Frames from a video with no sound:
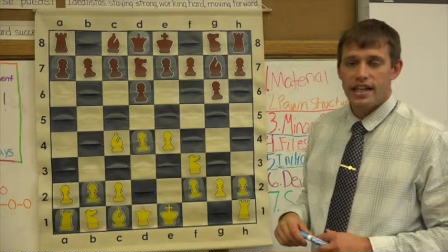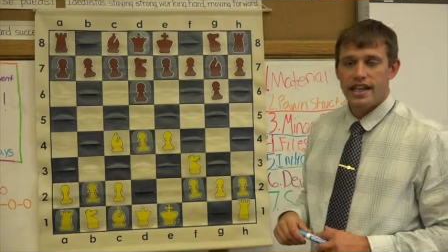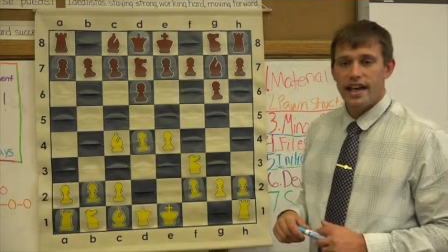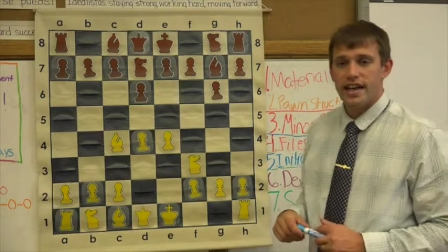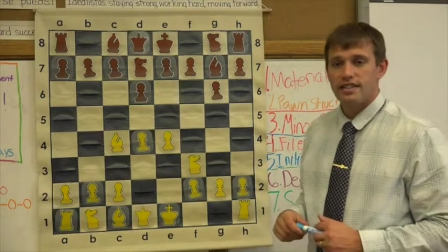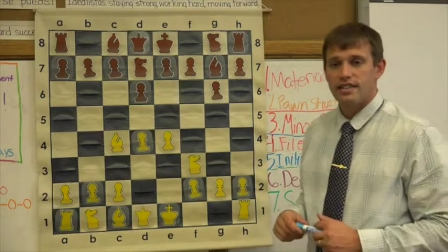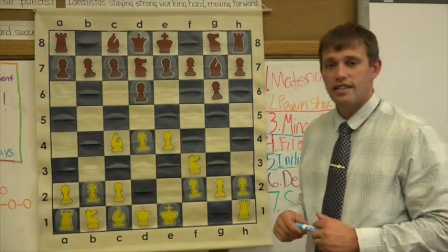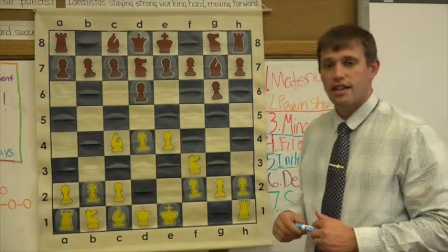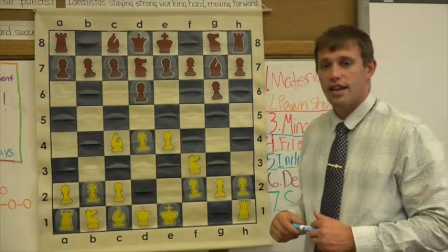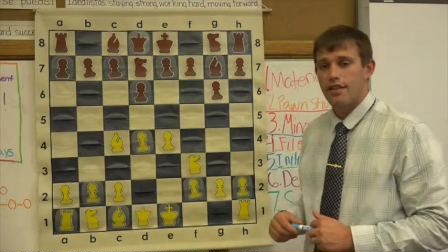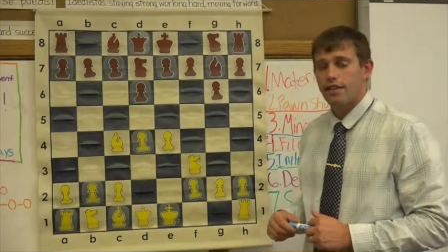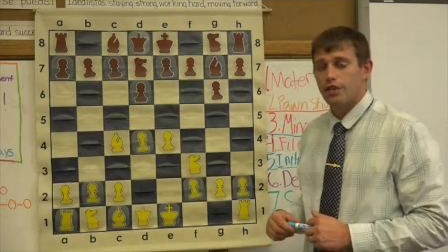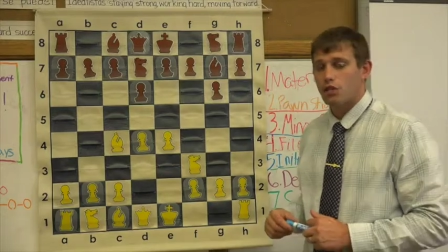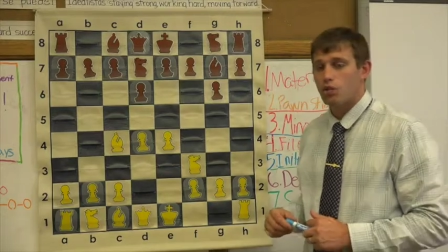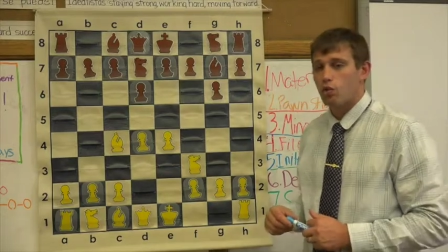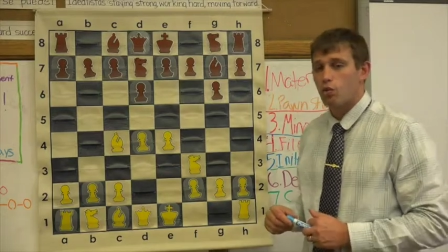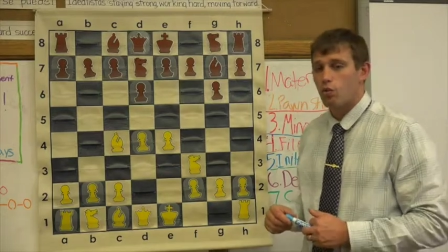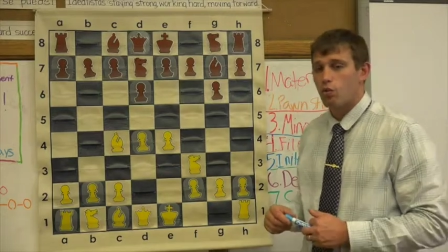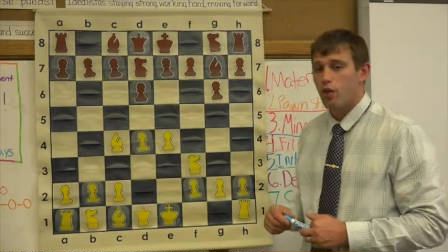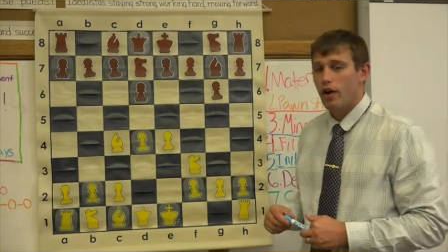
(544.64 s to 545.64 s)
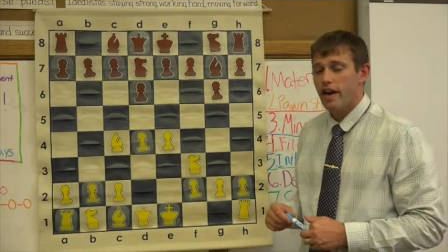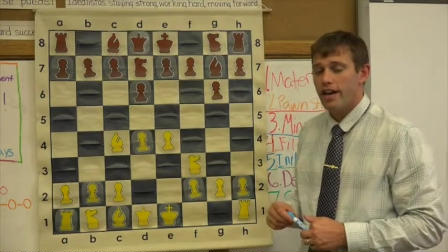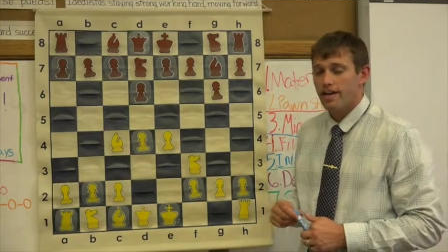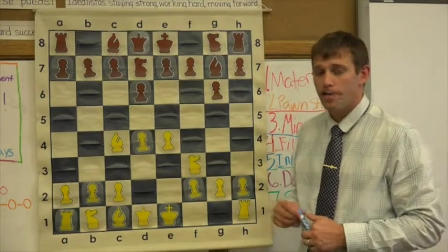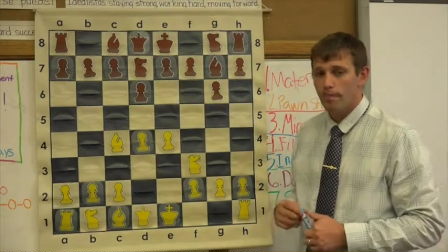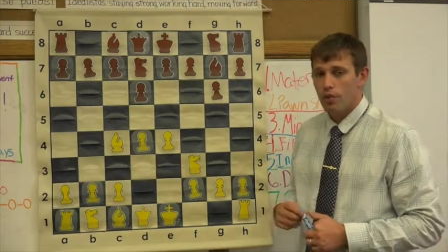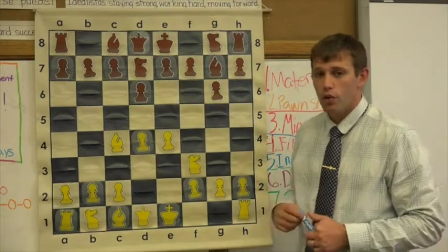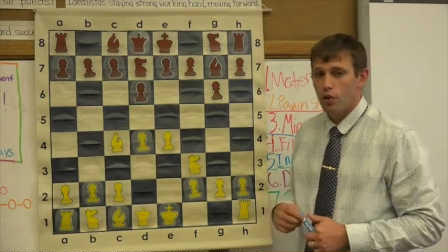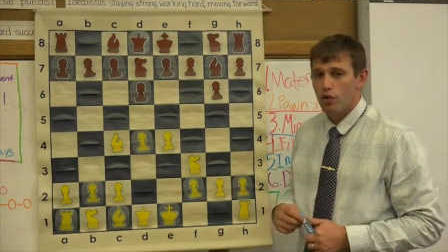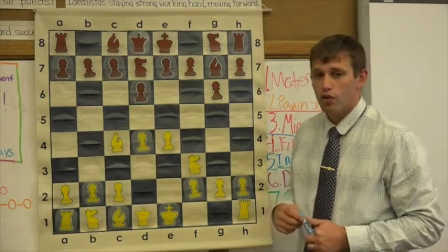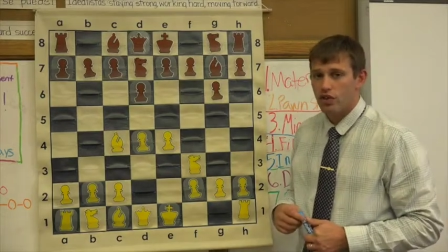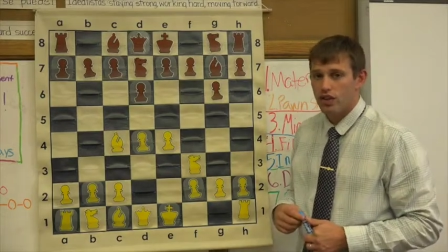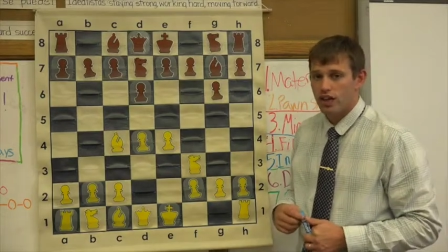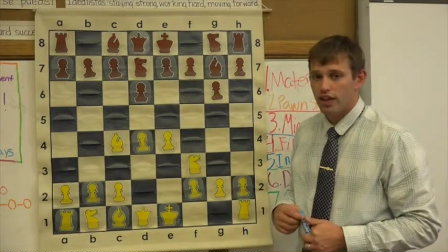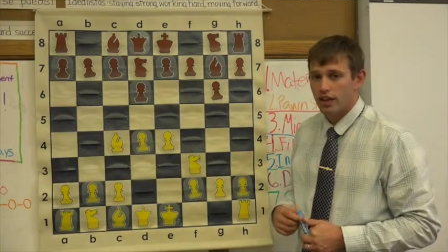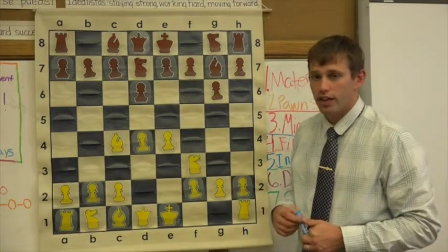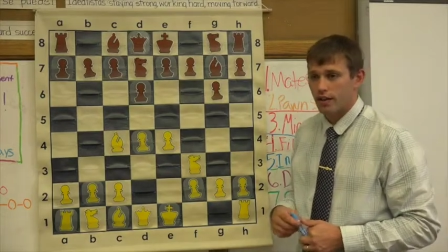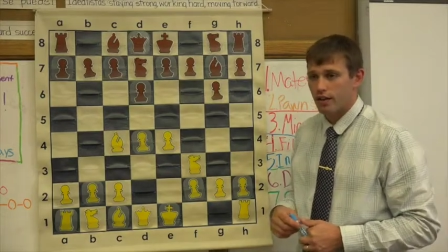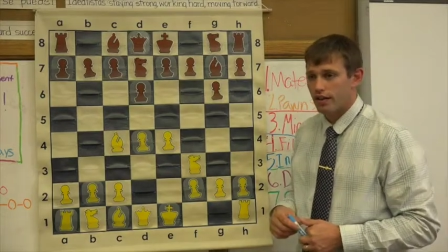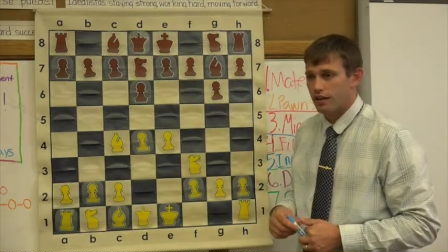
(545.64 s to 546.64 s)
He has another great move
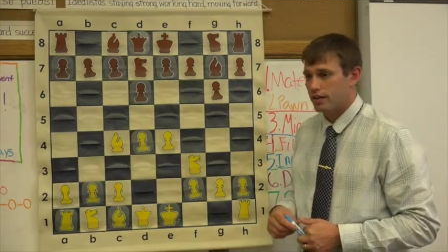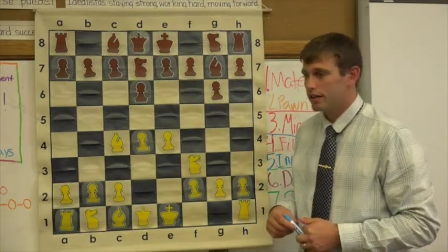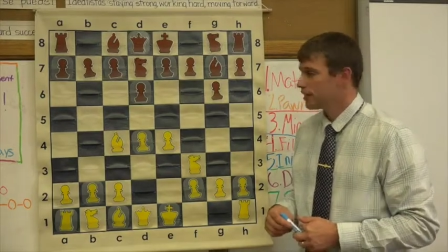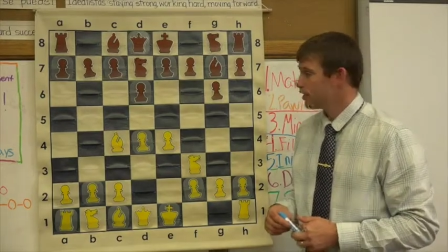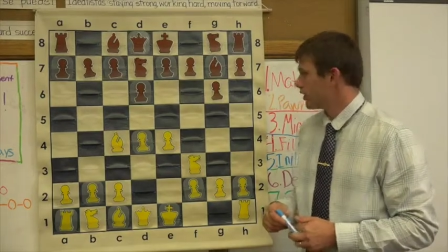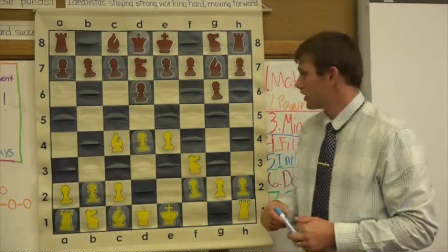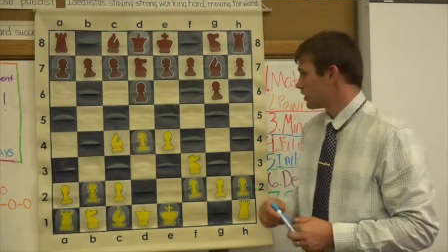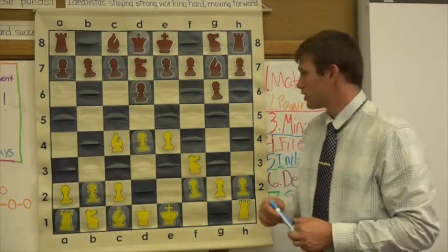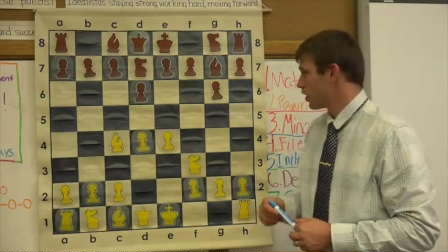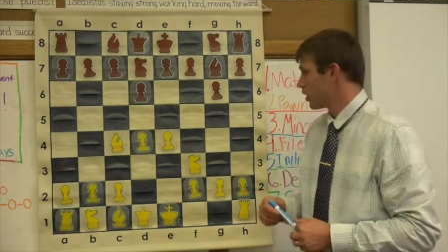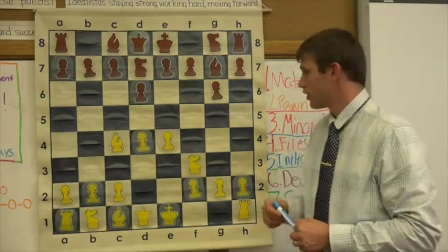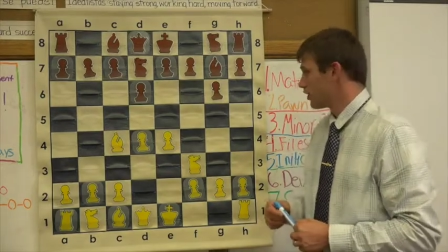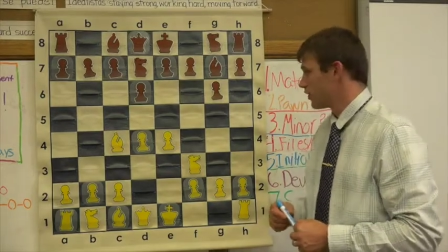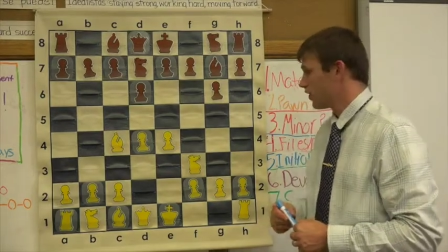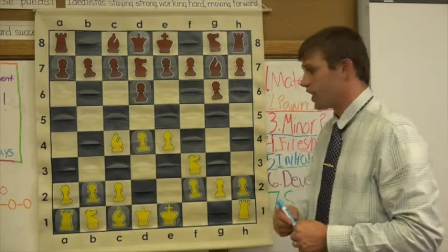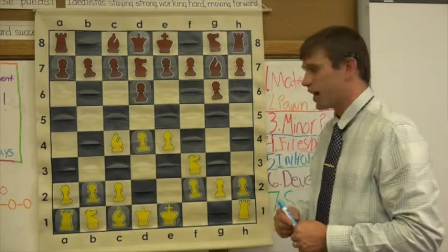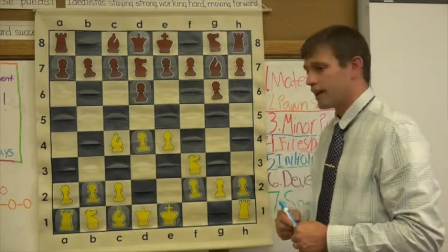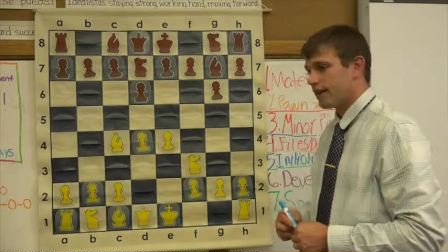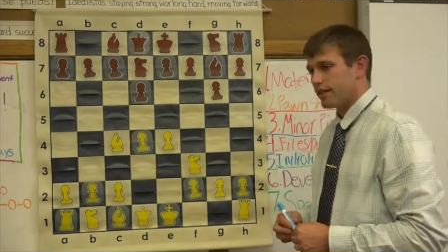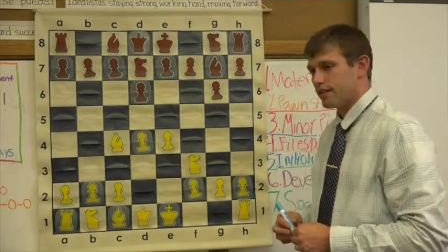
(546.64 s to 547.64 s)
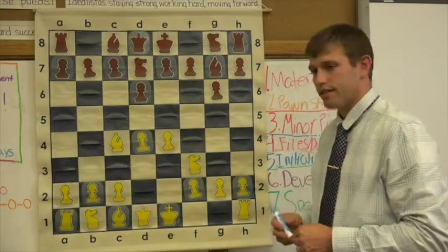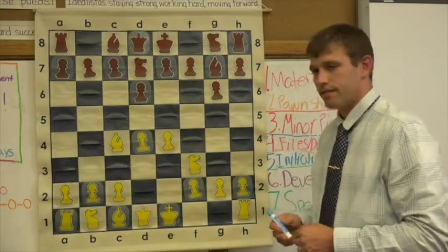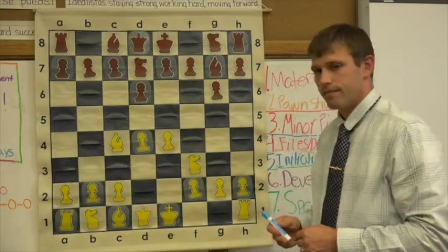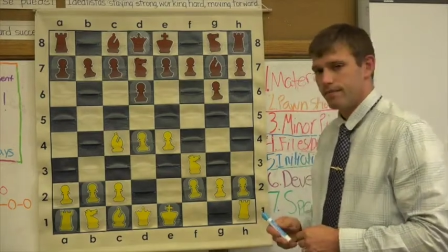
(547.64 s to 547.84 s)
here that's hard to find.